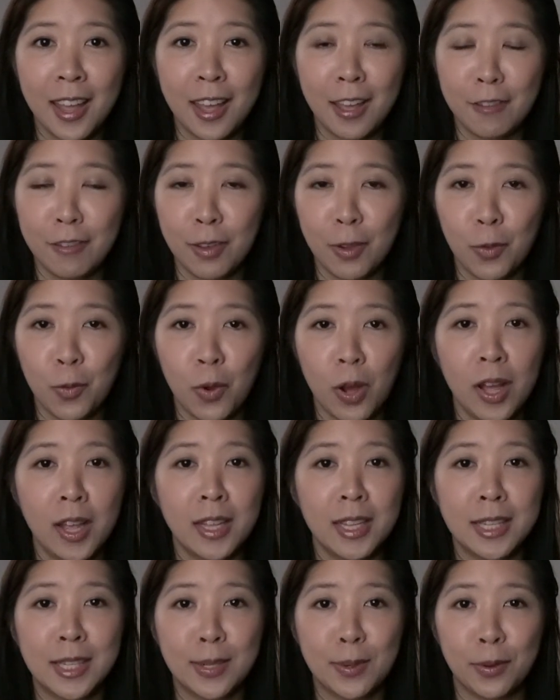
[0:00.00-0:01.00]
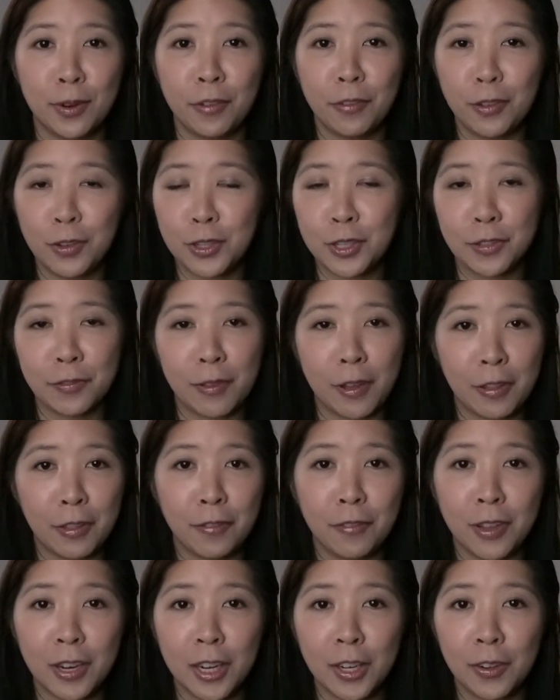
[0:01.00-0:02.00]
If it was, or if you just found
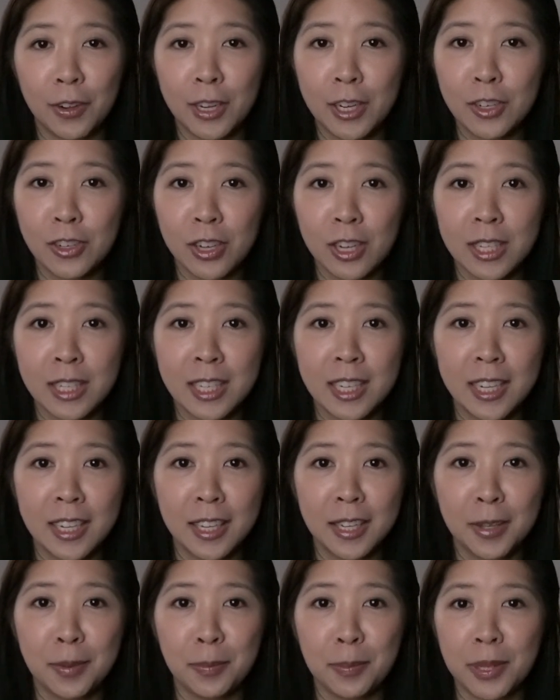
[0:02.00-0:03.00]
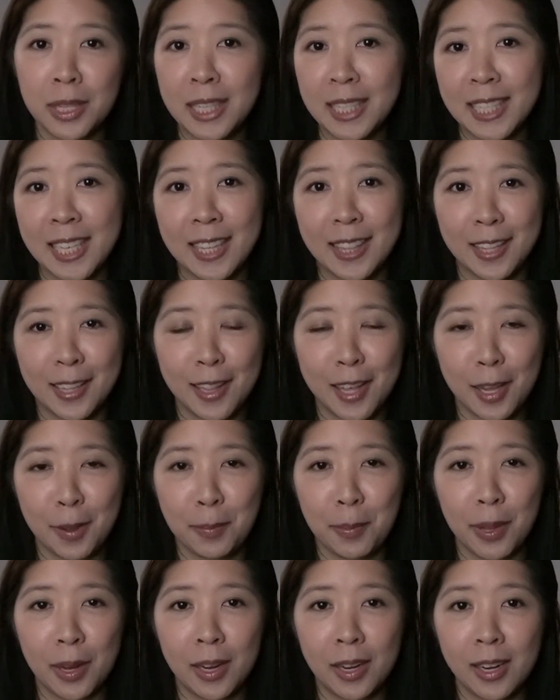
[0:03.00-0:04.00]
the video interesting, please hit the like
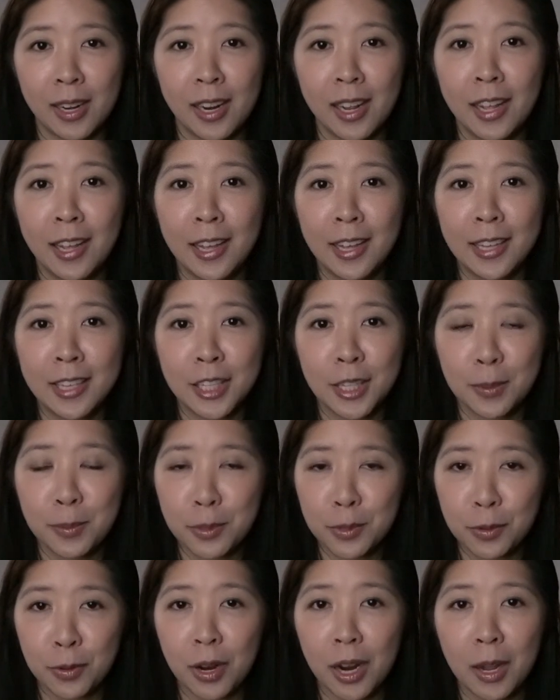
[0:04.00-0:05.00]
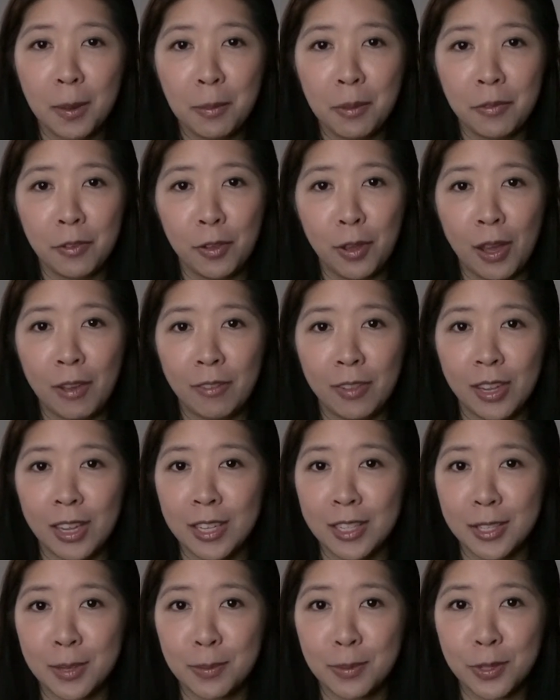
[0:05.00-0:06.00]
button. Subscribe if you haven't
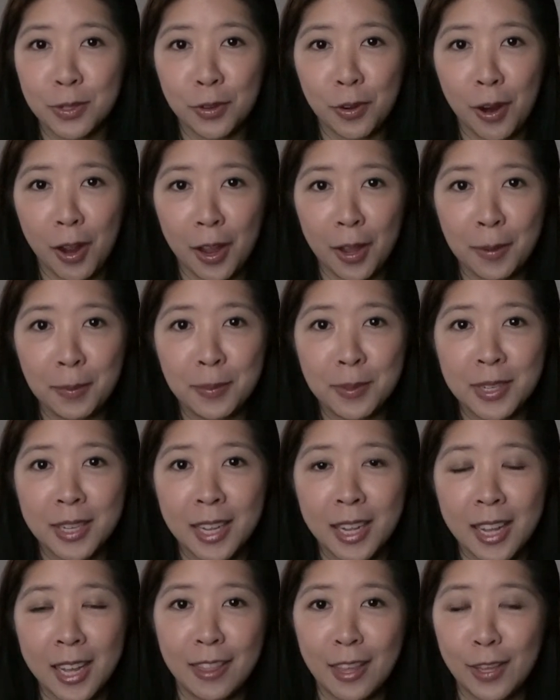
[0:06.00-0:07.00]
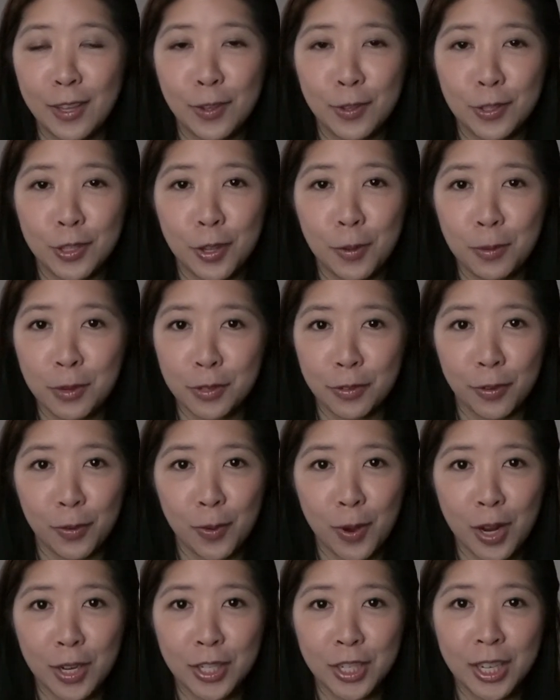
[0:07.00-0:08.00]
yet subscribed. Thank you so much for
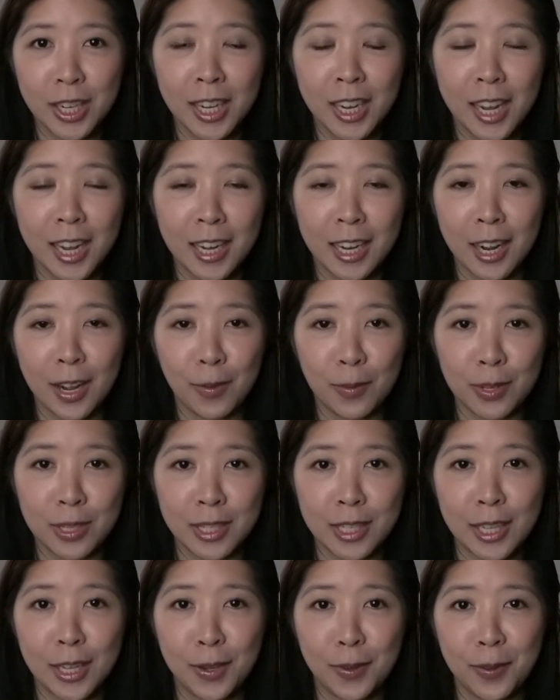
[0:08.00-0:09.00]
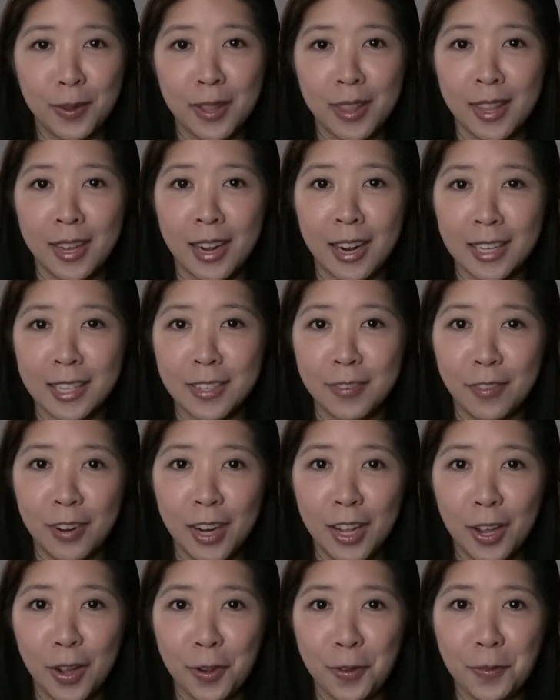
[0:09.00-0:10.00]
watching, and I will see you in the next
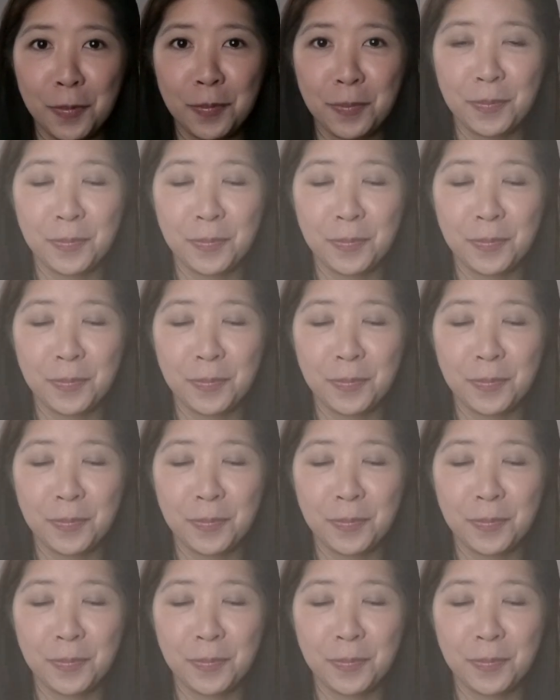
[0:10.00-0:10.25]
video.